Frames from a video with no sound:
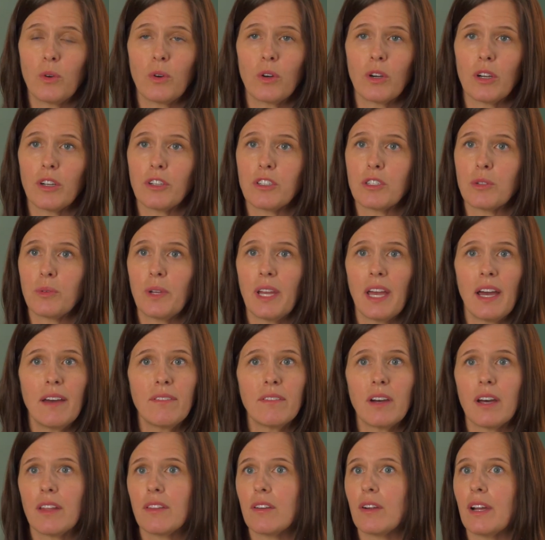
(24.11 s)
or do we
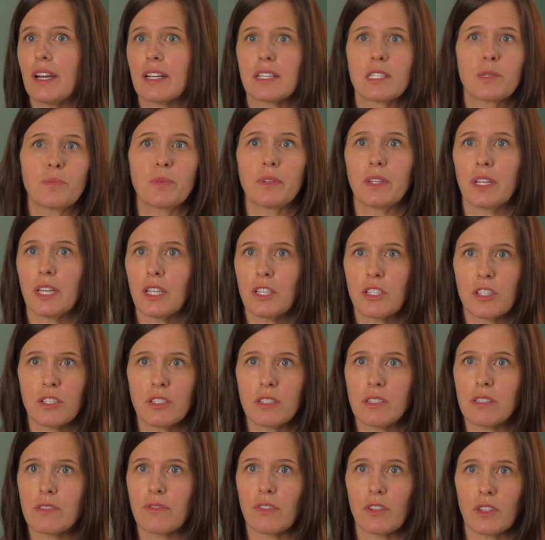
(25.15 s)
have other
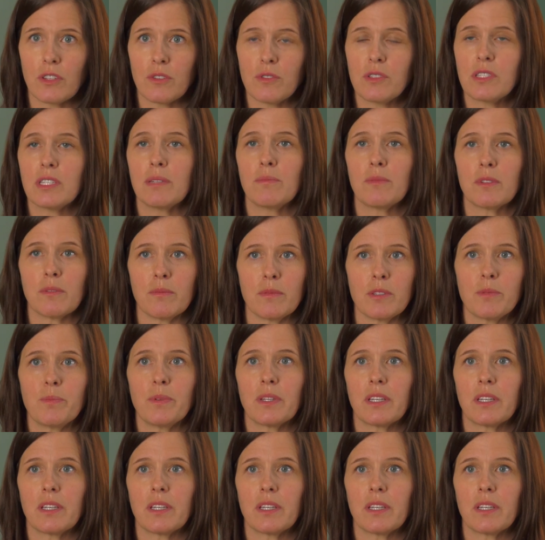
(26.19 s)
explanations for those symptoms?